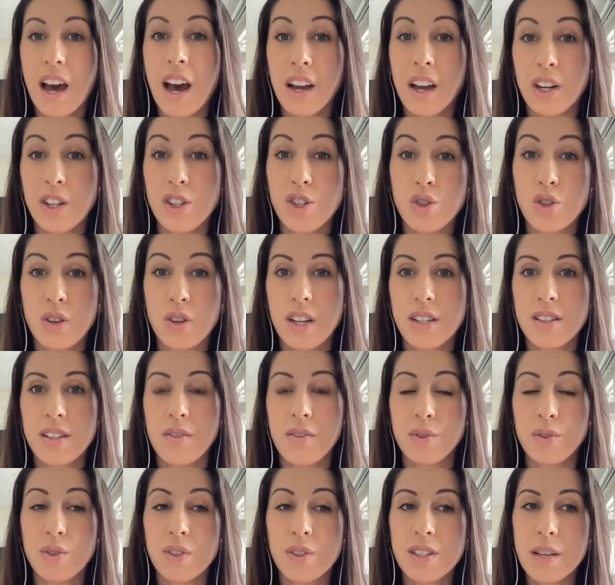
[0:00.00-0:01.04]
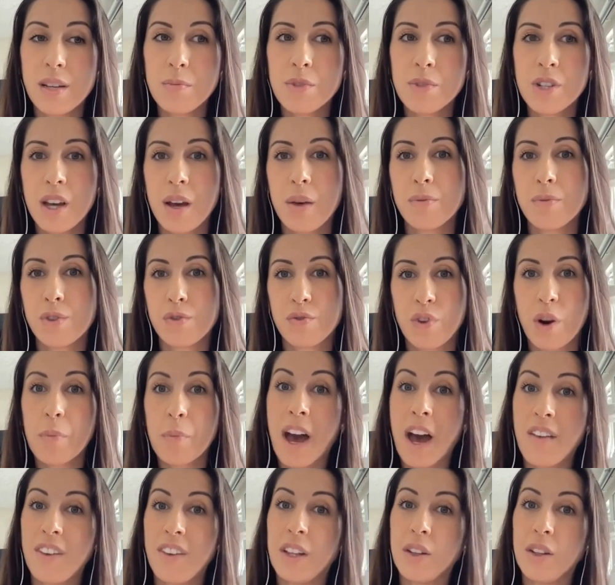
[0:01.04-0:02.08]
higher stress level symptoms
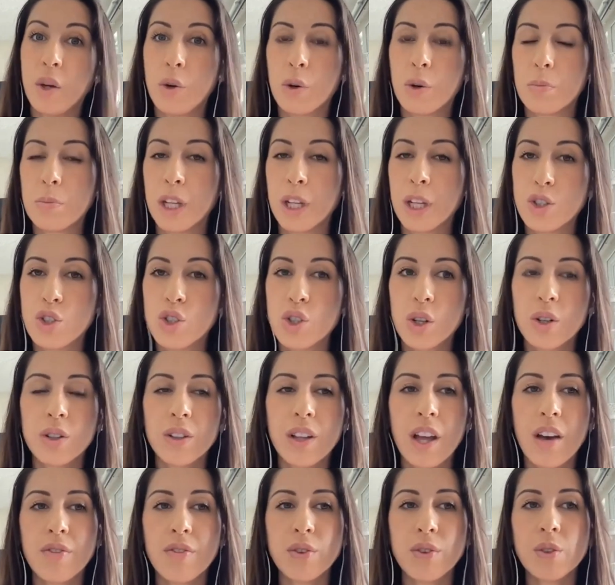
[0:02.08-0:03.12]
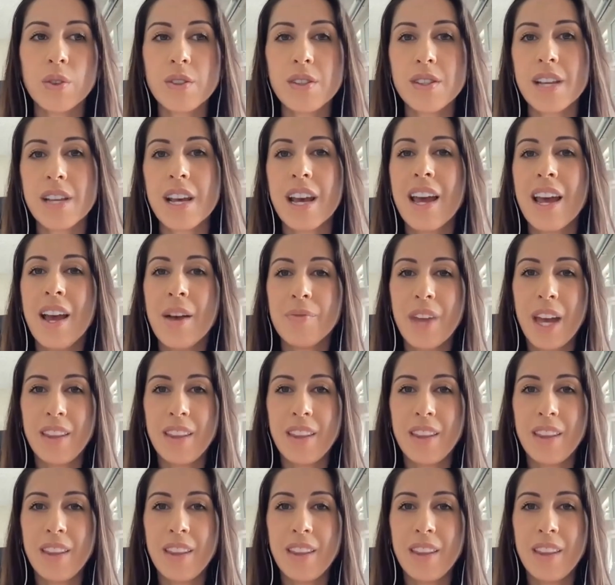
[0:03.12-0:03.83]
from having lower blood sugar levels.